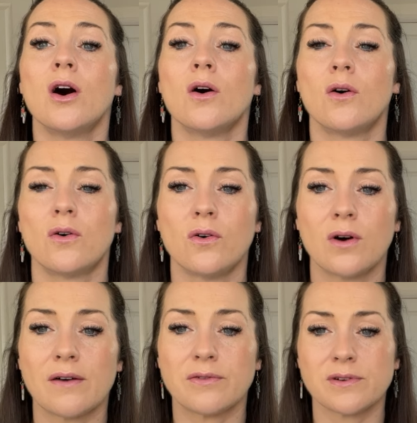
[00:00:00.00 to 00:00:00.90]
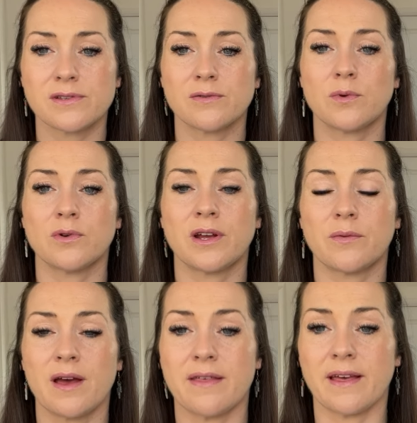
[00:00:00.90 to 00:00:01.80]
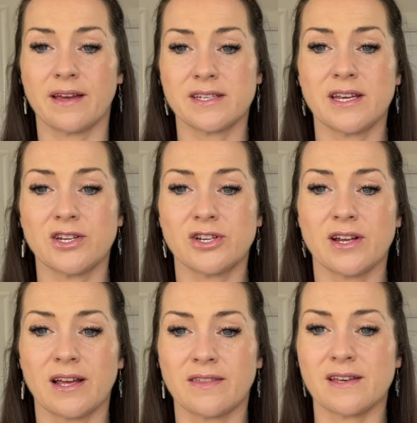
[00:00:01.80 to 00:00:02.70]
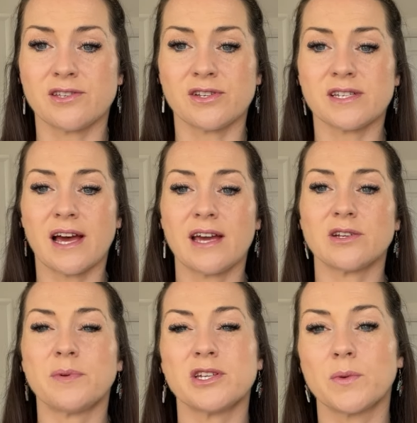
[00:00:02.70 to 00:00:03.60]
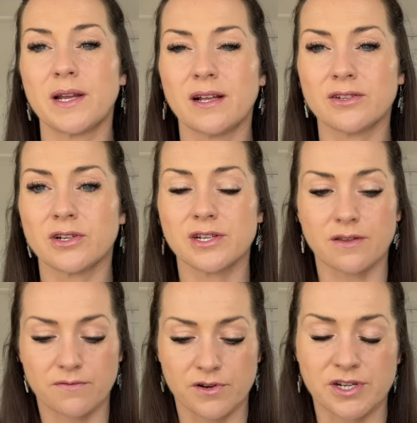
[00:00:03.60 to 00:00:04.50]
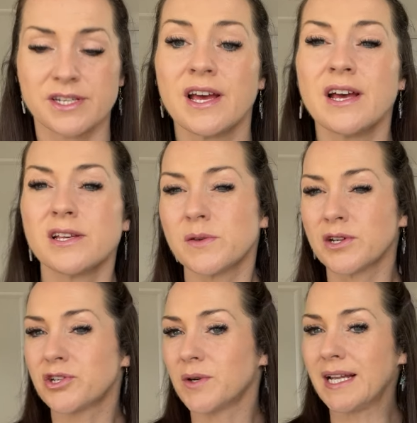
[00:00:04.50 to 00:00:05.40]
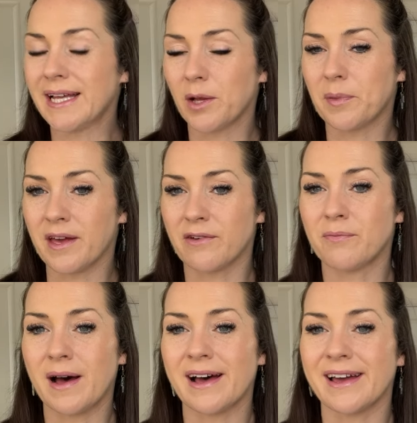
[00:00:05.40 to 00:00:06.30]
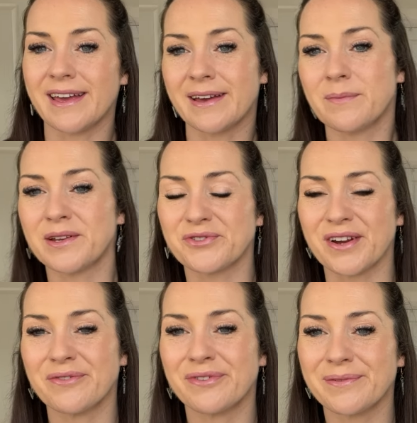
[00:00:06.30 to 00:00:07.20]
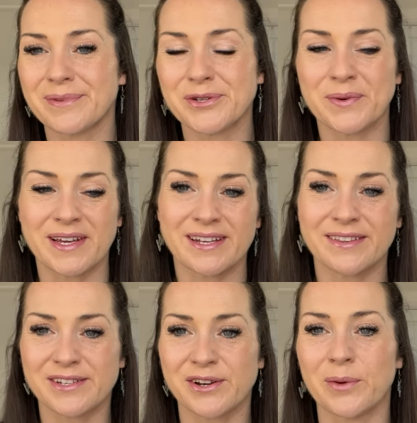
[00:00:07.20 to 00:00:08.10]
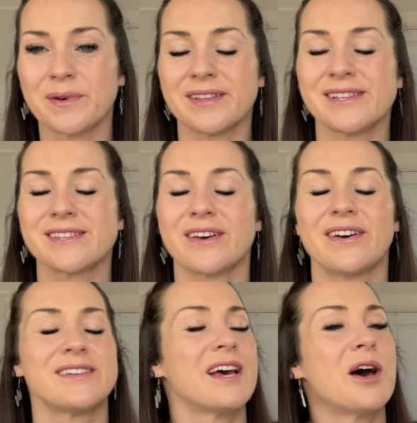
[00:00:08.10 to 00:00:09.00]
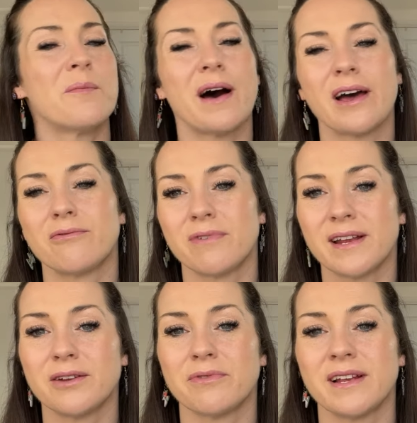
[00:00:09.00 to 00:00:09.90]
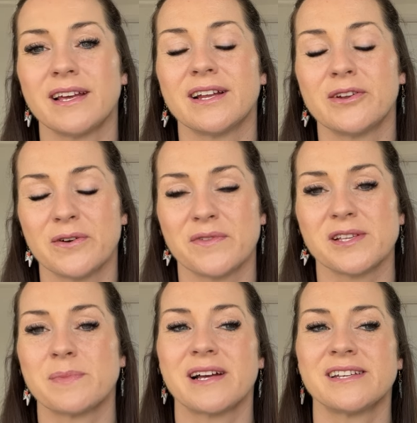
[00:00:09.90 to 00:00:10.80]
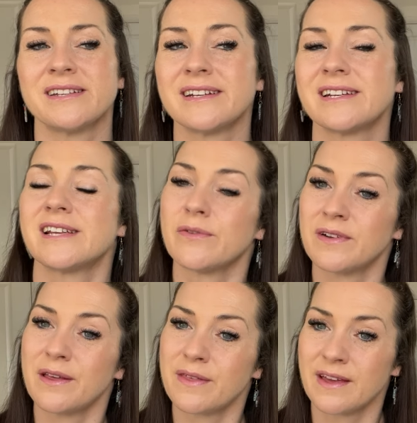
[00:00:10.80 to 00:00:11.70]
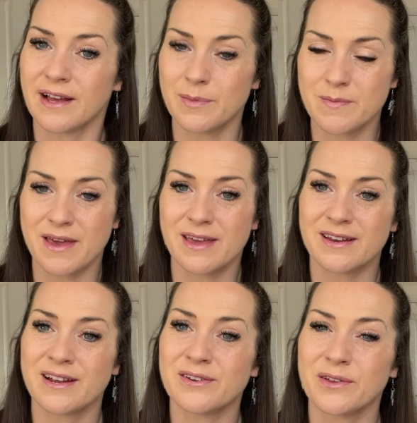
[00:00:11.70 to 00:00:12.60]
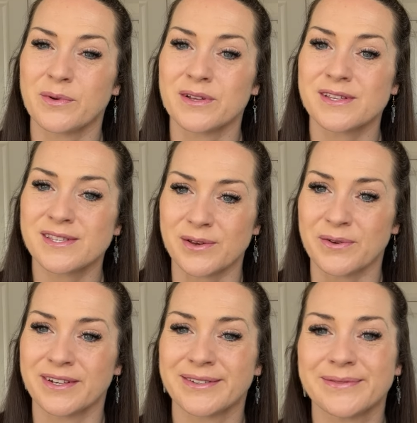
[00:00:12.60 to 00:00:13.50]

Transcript: or I've also worn it with like a t-shirt like this, just tied up into a little knot at the front, so I show a little bit of my midriff between the top and the skirt. I really, really love this pattern, and I definitely think I'll be making another one soon.